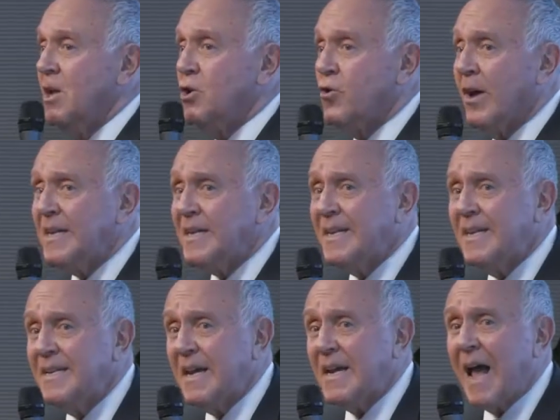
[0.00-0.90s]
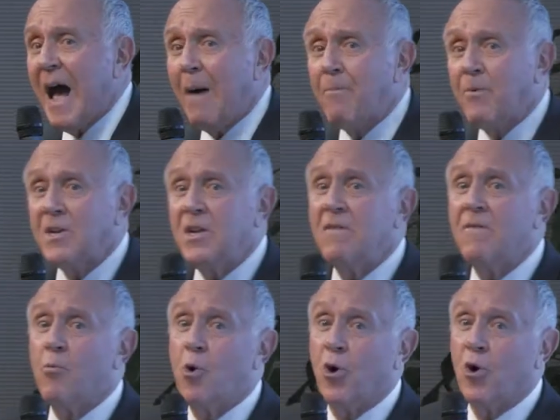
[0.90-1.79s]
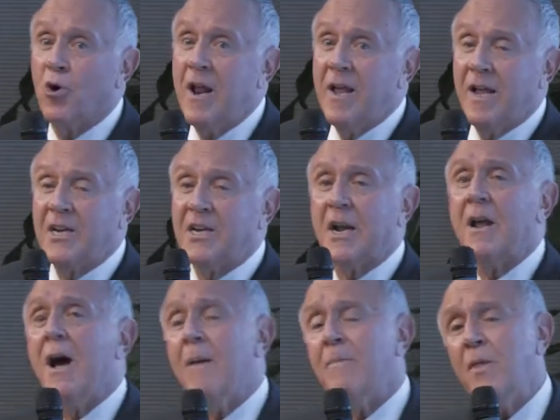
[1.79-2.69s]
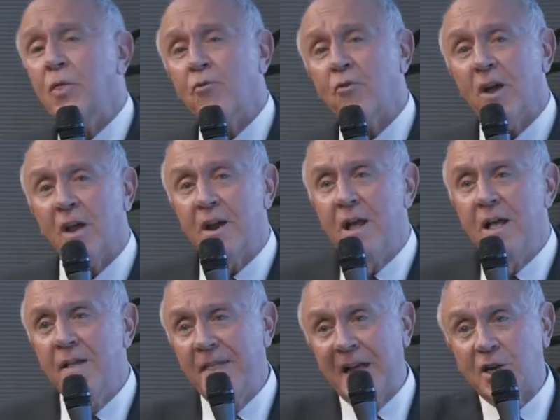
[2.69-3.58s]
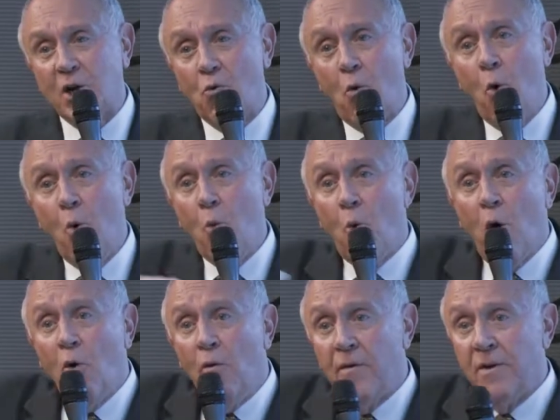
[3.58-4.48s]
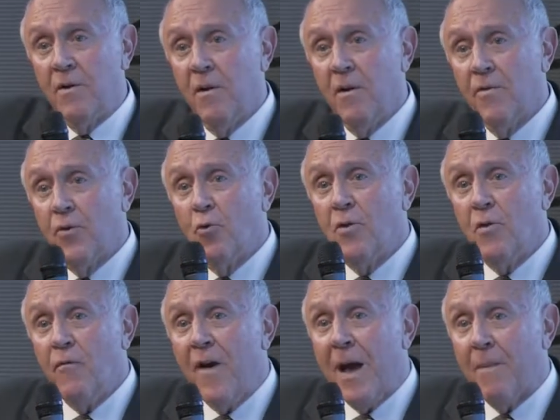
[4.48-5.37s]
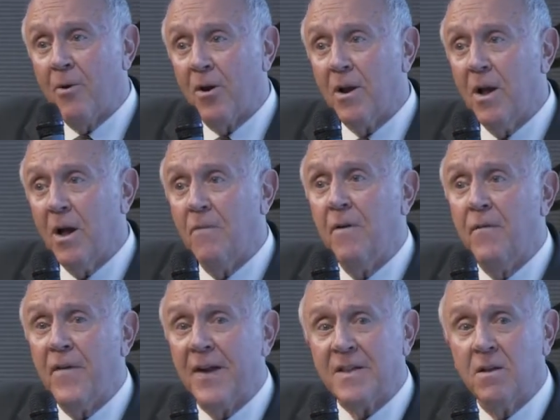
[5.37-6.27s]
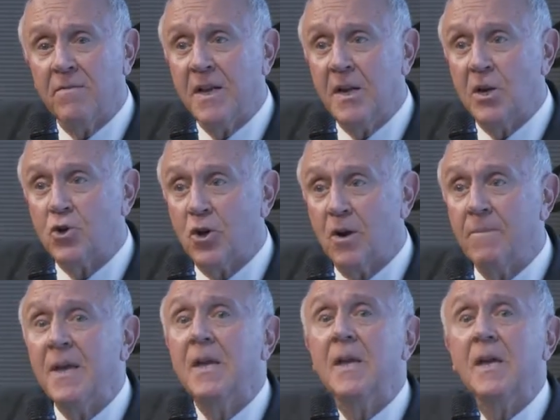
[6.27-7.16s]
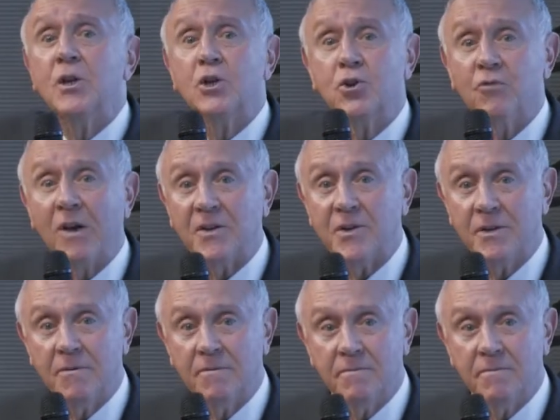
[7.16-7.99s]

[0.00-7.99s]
Trust is an operative word. It's a common thread that's woven through the fabric of effective leadership is trust.